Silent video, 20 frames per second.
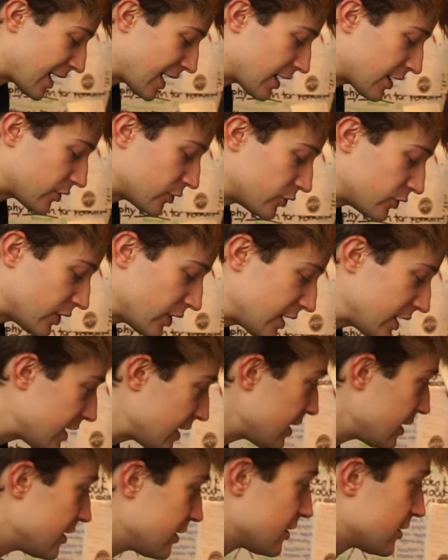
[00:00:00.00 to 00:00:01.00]
I
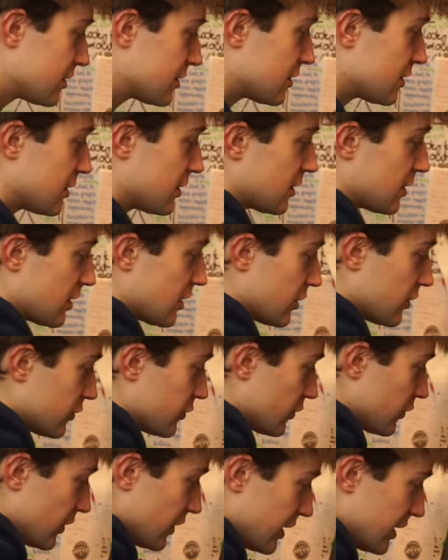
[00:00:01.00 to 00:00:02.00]
really
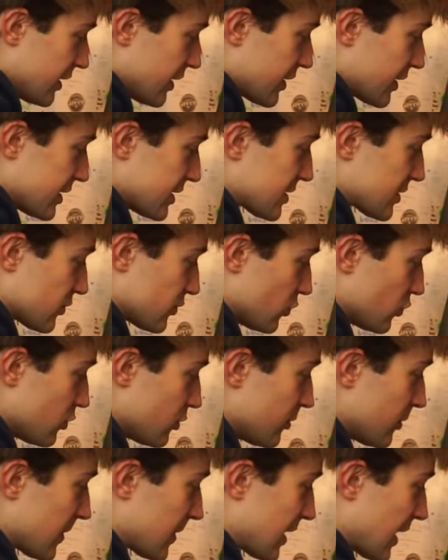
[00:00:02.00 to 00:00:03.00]
this
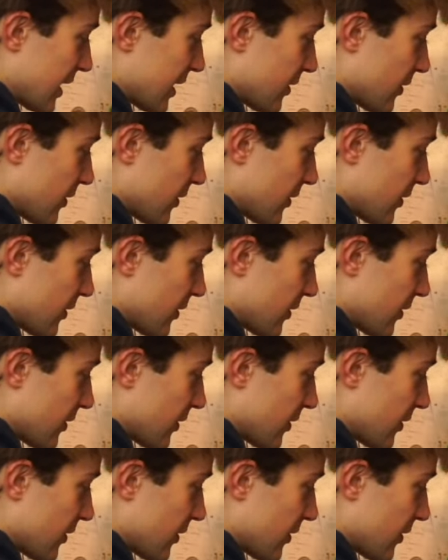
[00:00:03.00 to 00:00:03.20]
room got